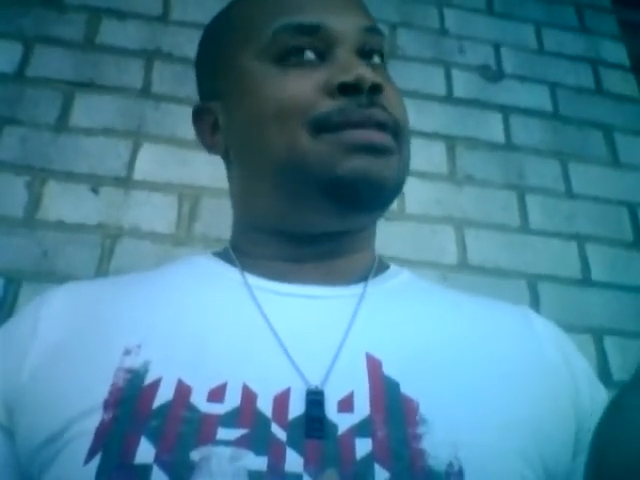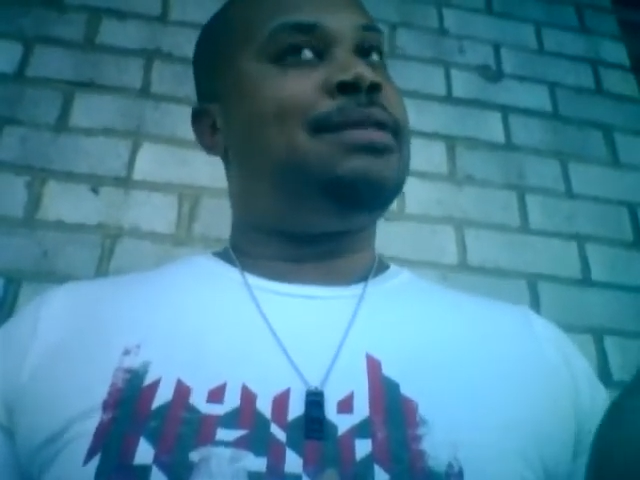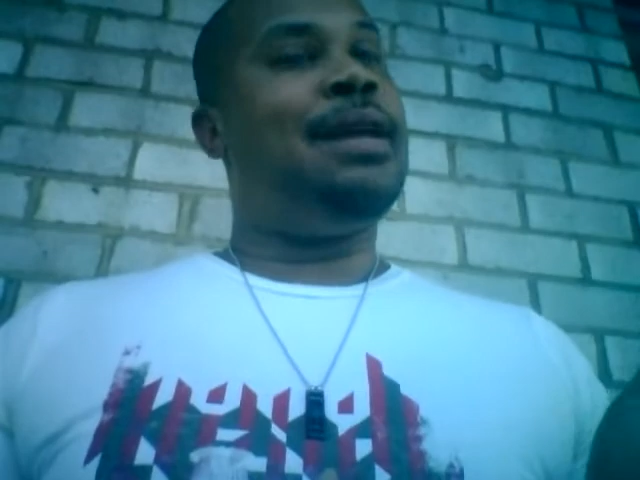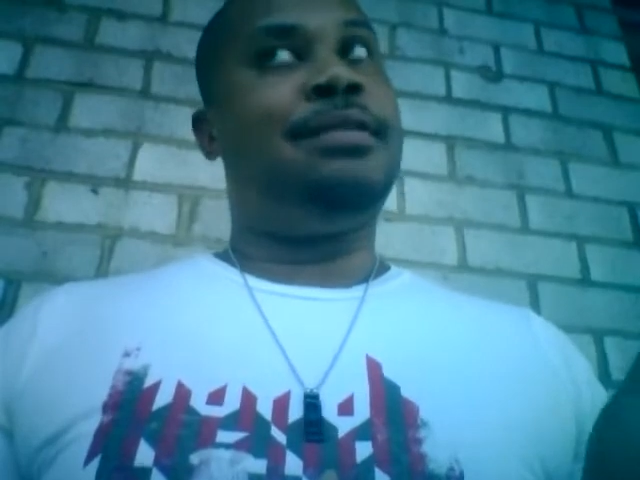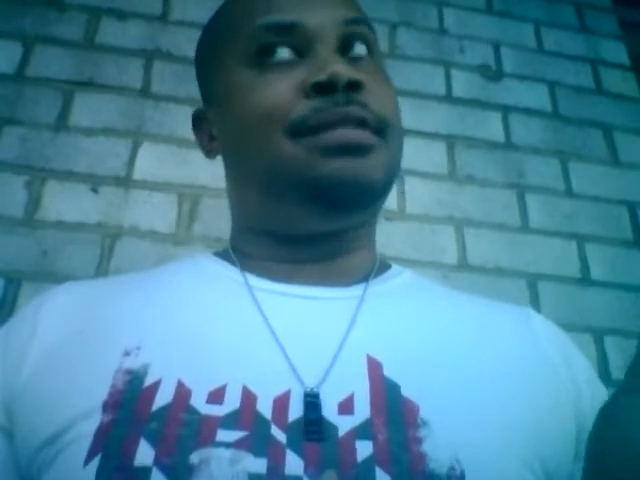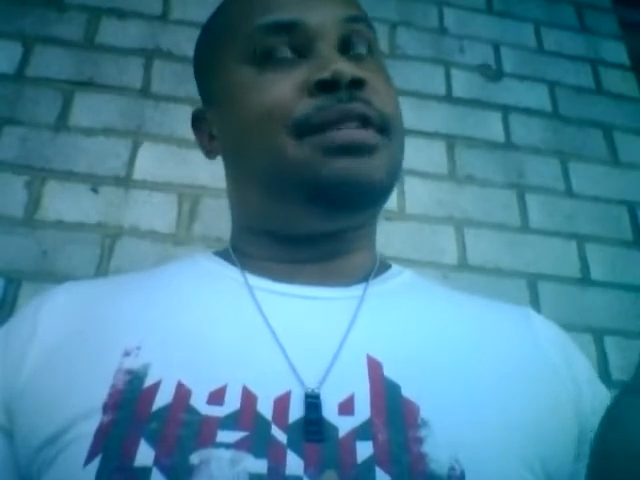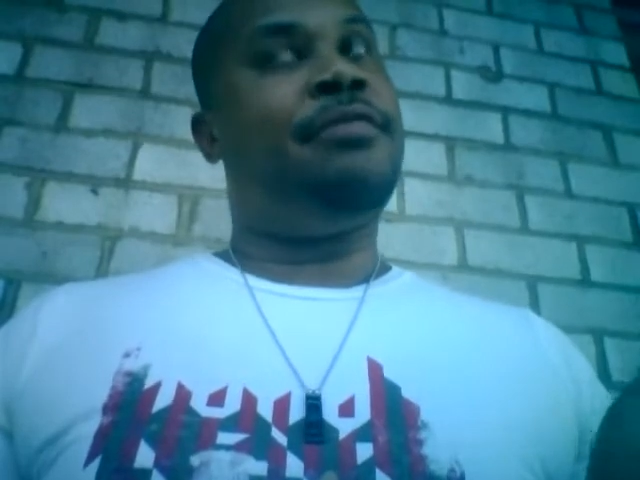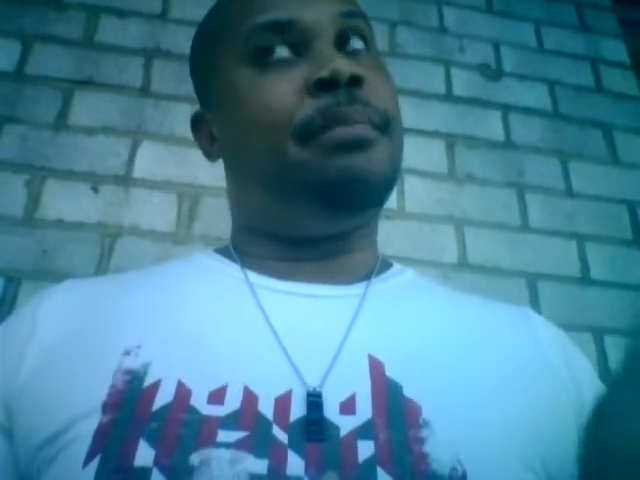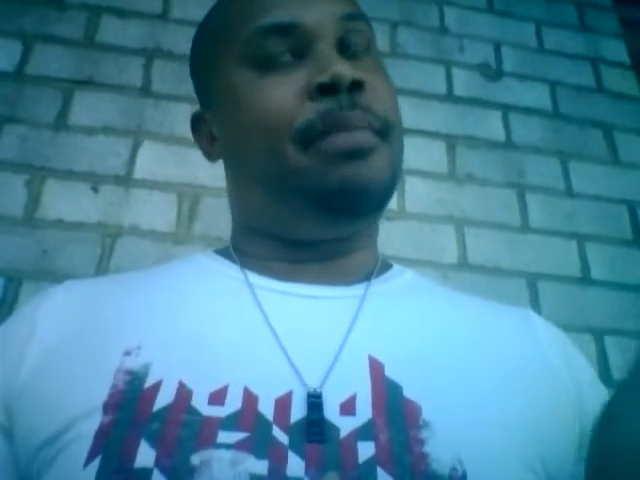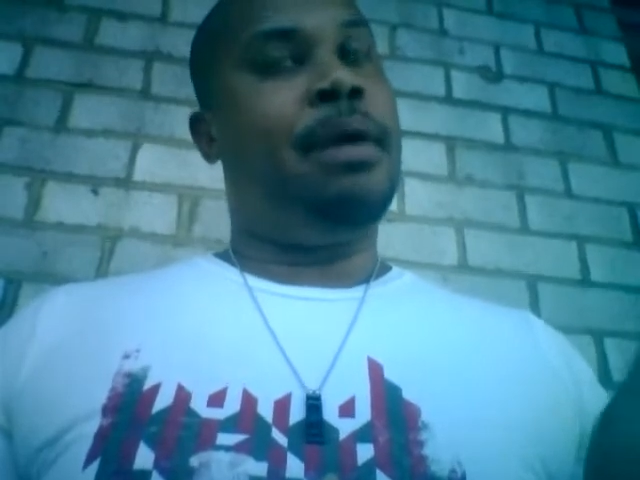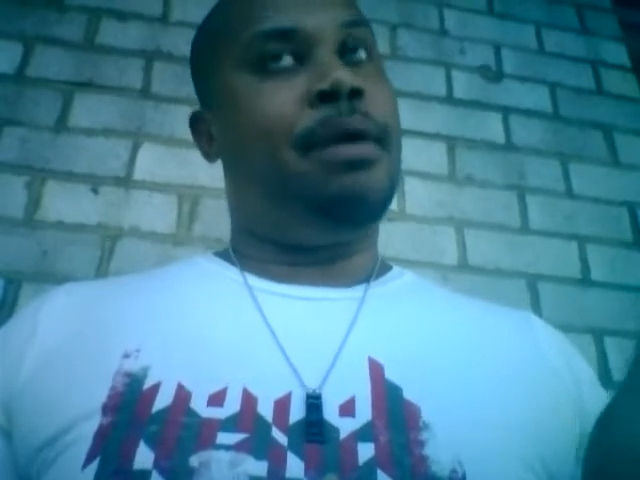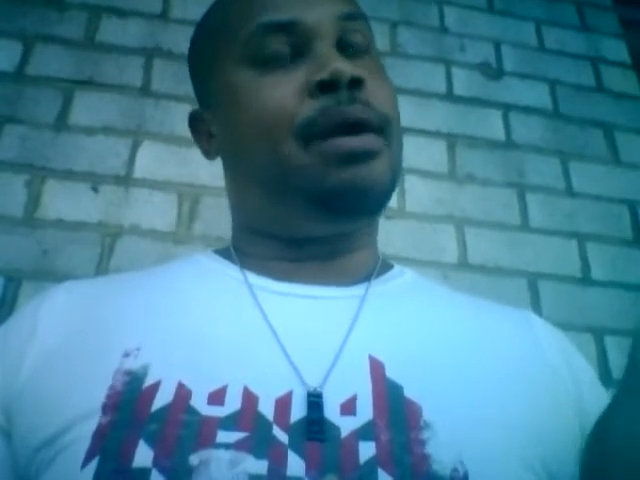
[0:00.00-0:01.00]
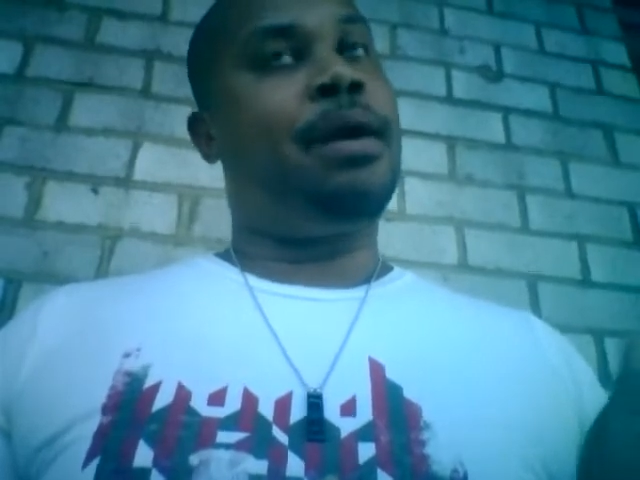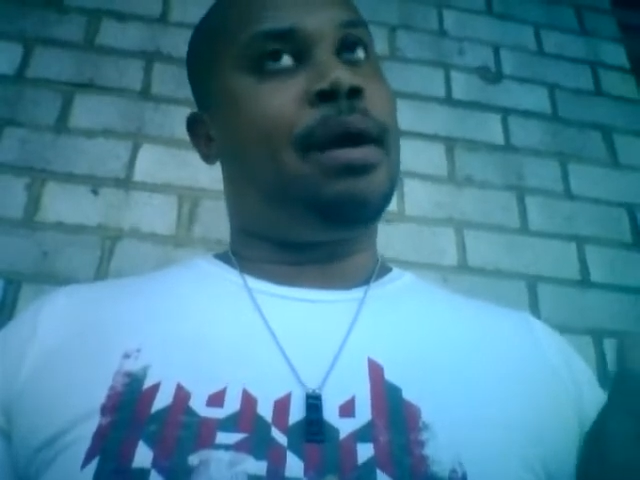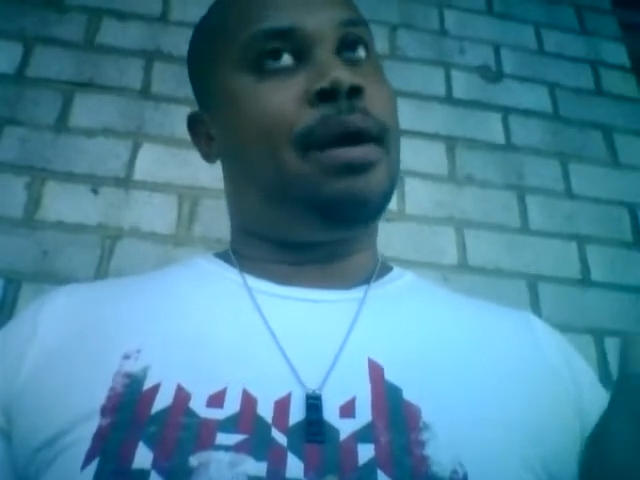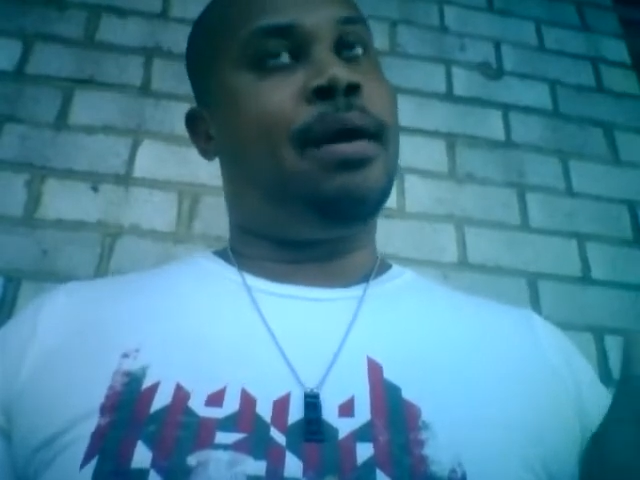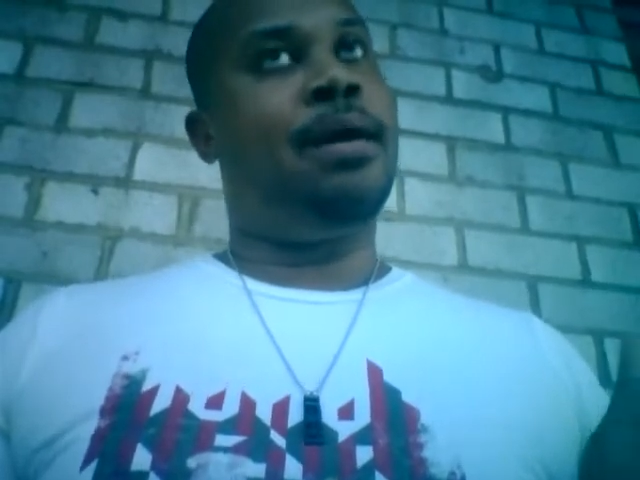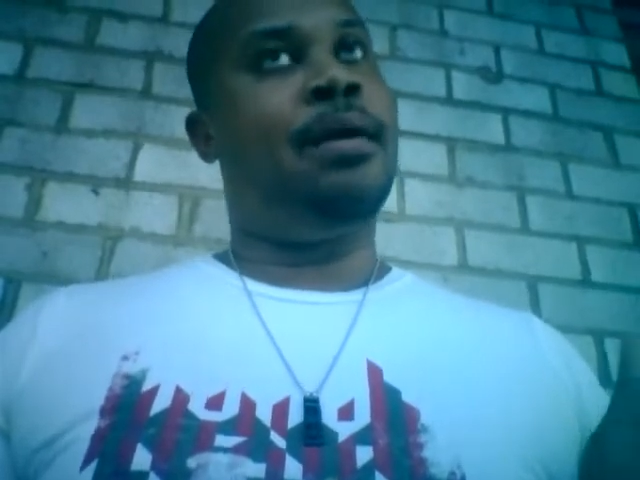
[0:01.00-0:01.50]
States of
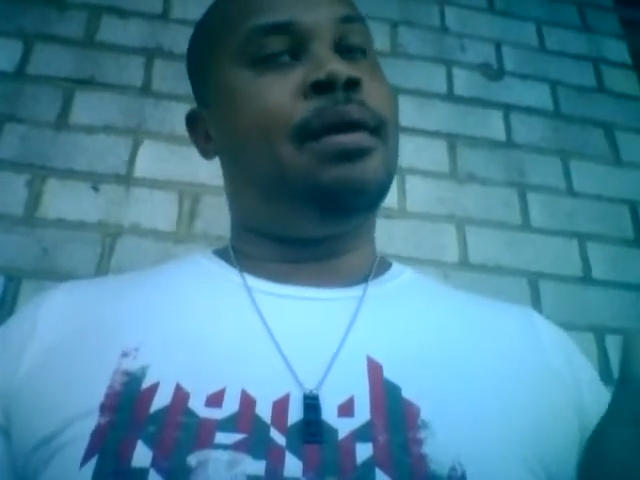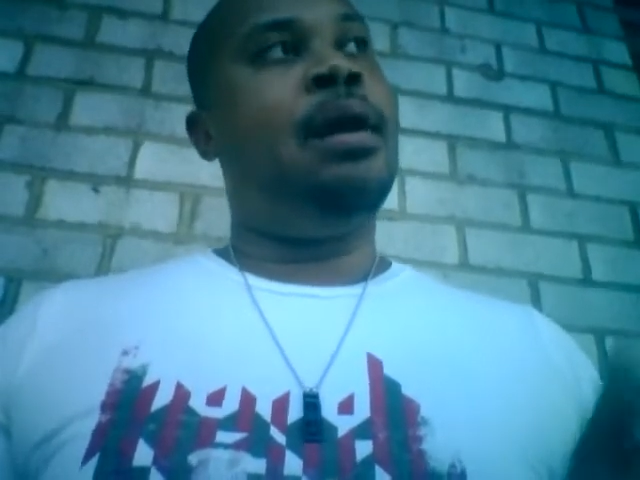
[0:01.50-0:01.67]
America,